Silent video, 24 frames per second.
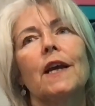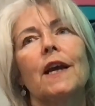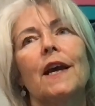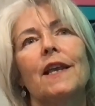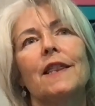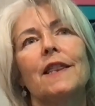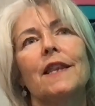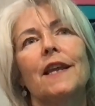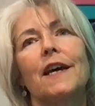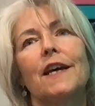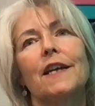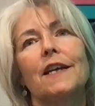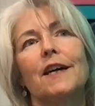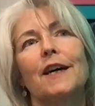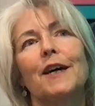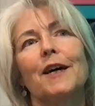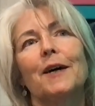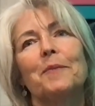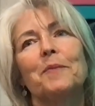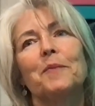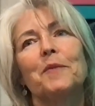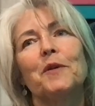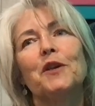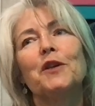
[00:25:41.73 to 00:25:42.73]
And then,
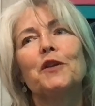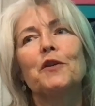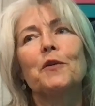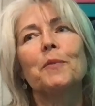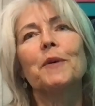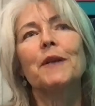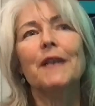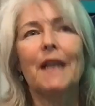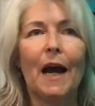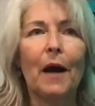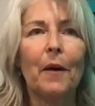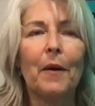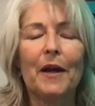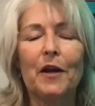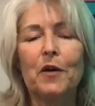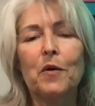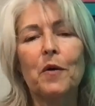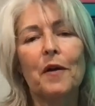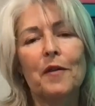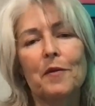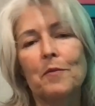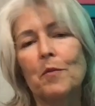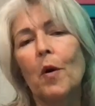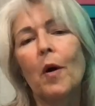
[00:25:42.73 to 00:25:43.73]
but now I
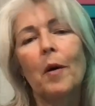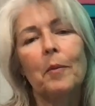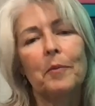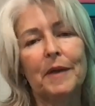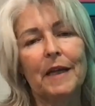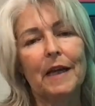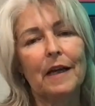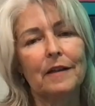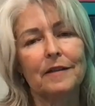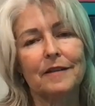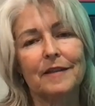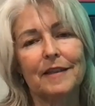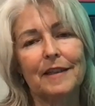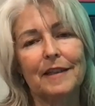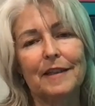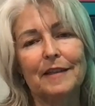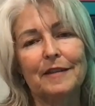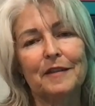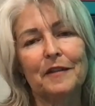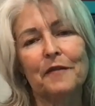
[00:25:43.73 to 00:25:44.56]
call them all BLTs.